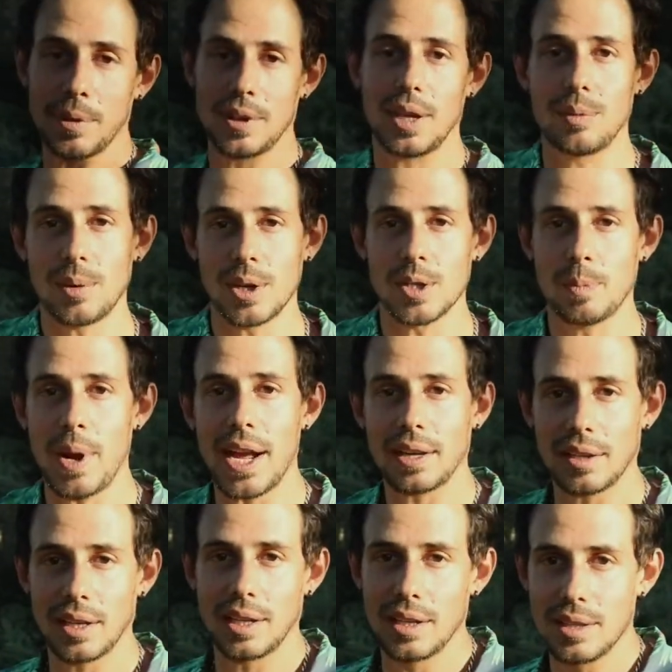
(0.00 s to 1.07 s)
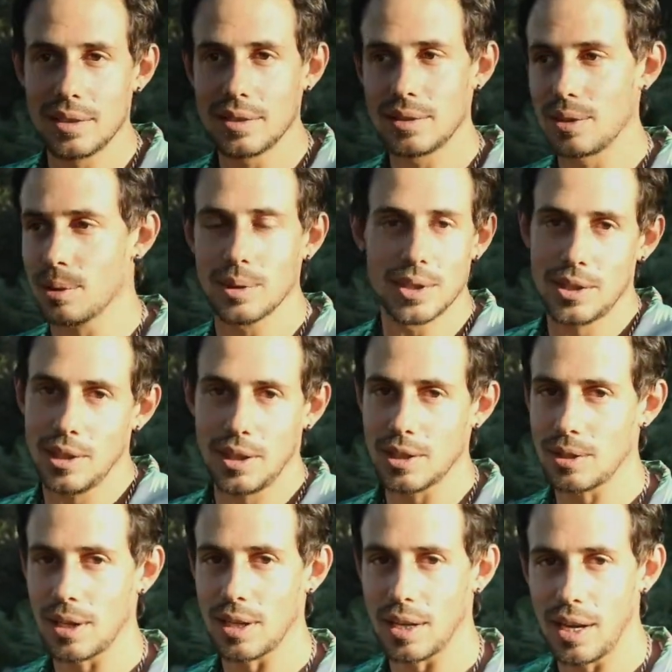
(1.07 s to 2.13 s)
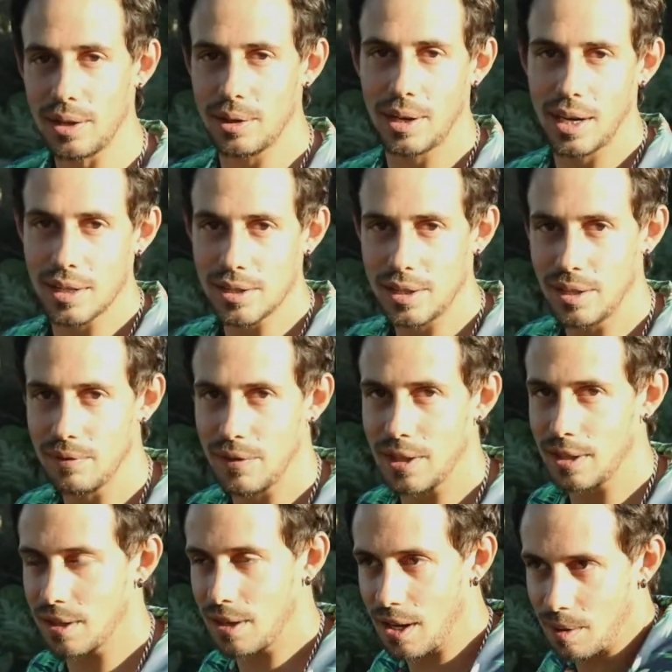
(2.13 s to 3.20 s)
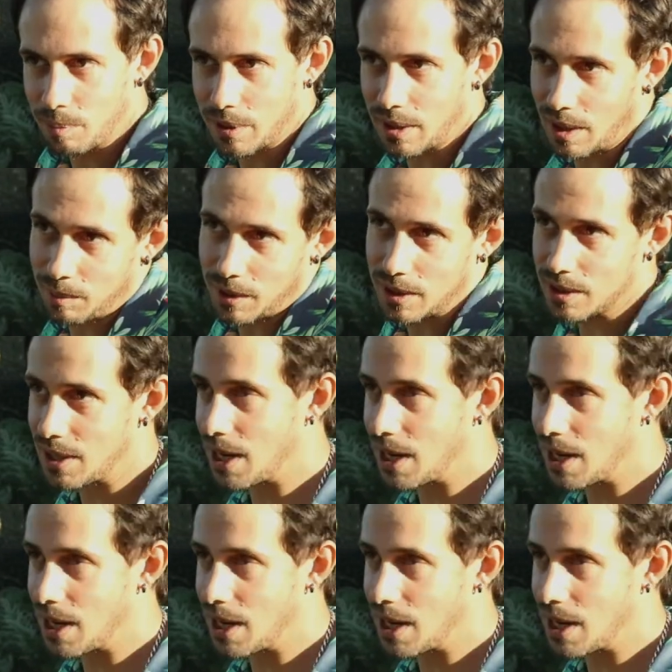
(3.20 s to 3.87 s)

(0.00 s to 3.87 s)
and then runs back like he's doing circuit training. I don't know how this kid figured it out, but I mean, his